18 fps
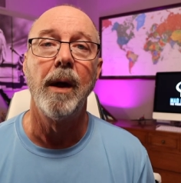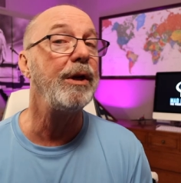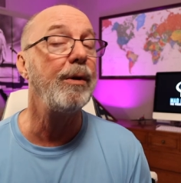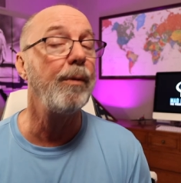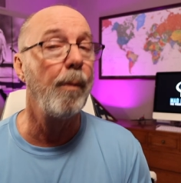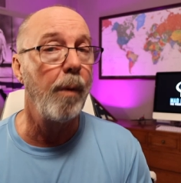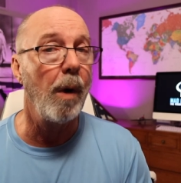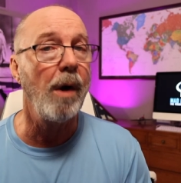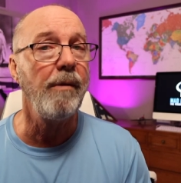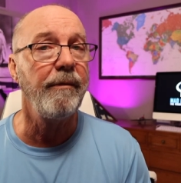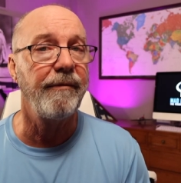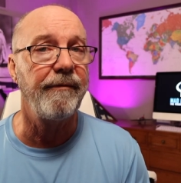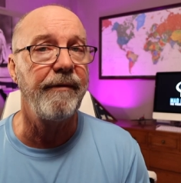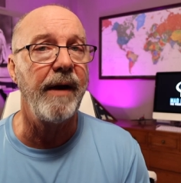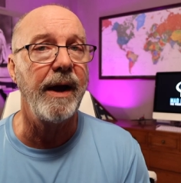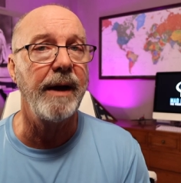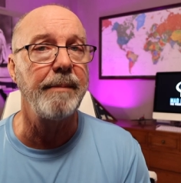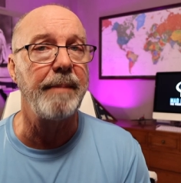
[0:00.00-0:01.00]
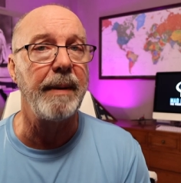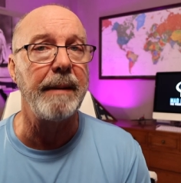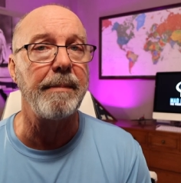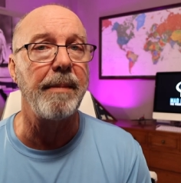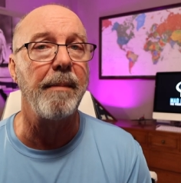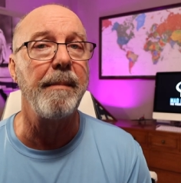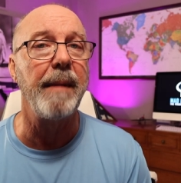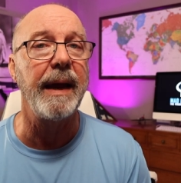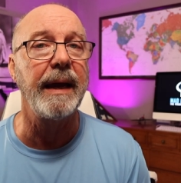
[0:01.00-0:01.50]
You won't find
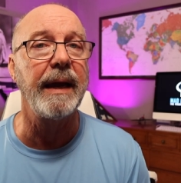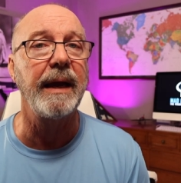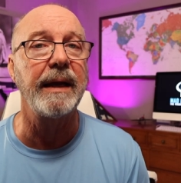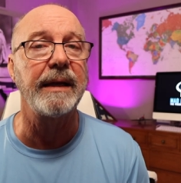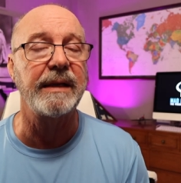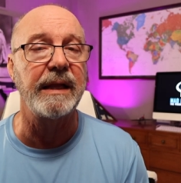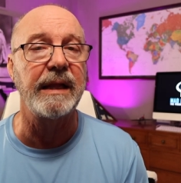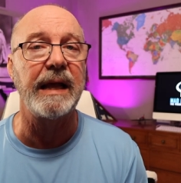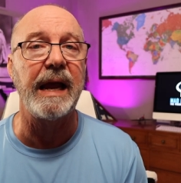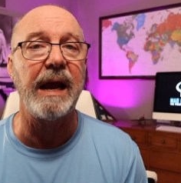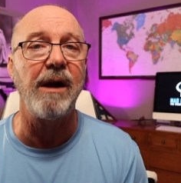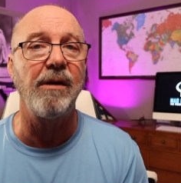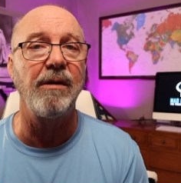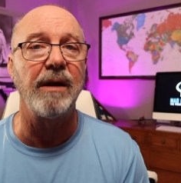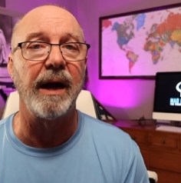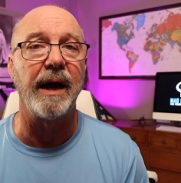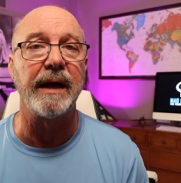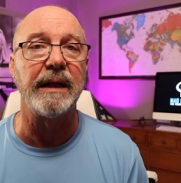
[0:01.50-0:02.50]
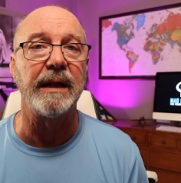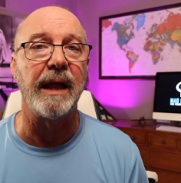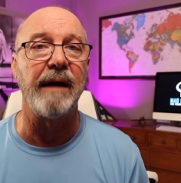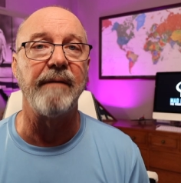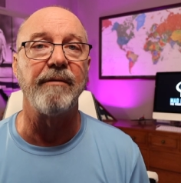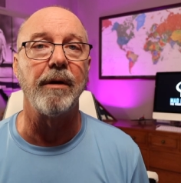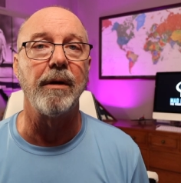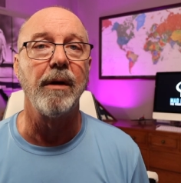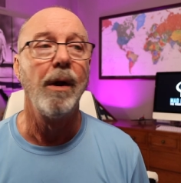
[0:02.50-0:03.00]
people making it to the airline
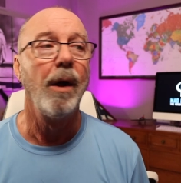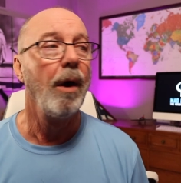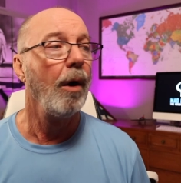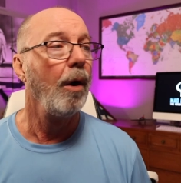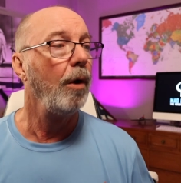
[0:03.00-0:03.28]
level